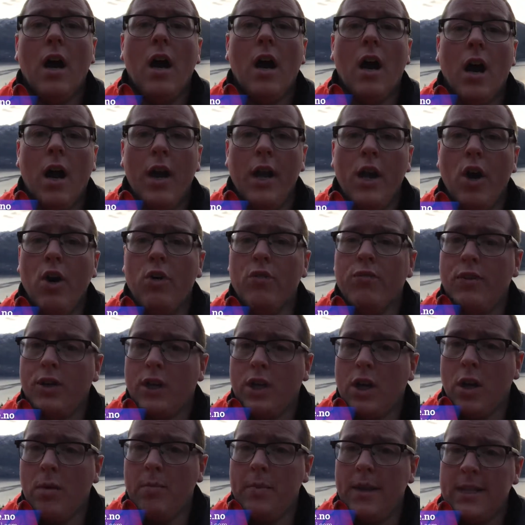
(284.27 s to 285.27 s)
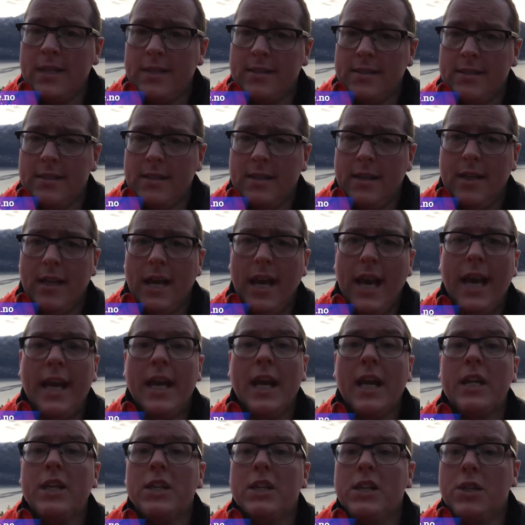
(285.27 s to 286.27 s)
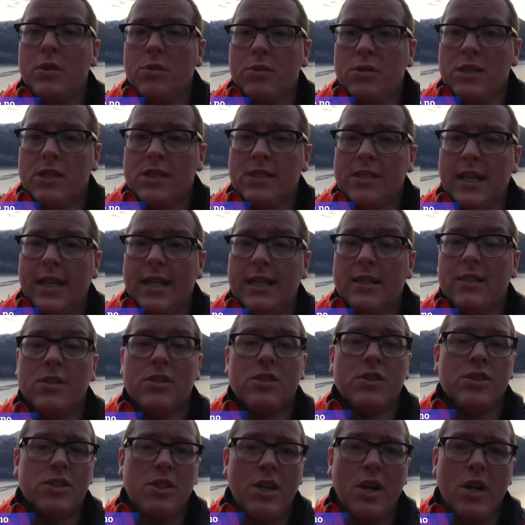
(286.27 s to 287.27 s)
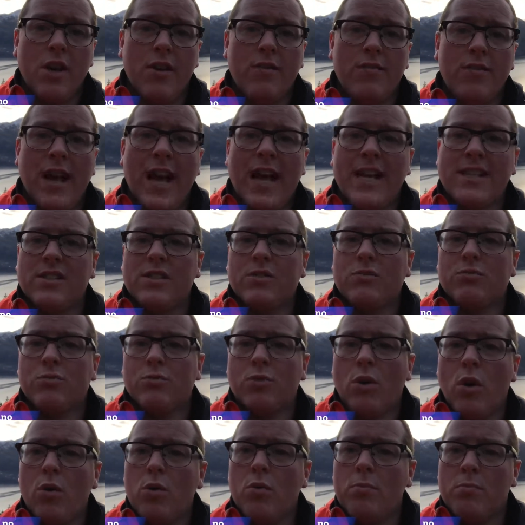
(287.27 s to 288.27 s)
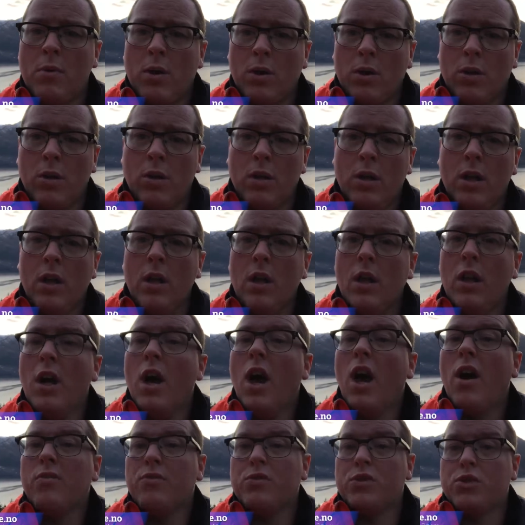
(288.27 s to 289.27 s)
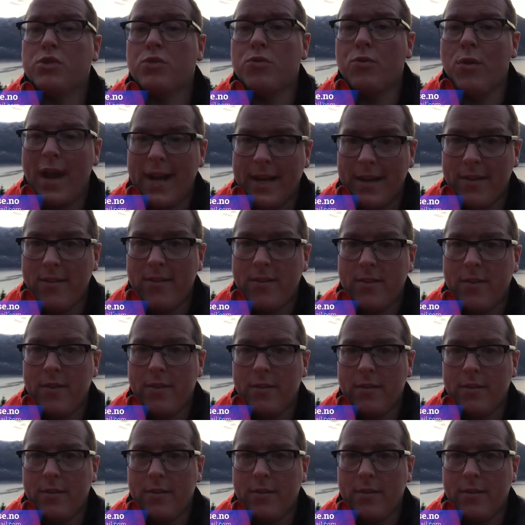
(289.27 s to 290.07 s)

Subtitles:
I overcome it and I use it to serve as a role model of strength.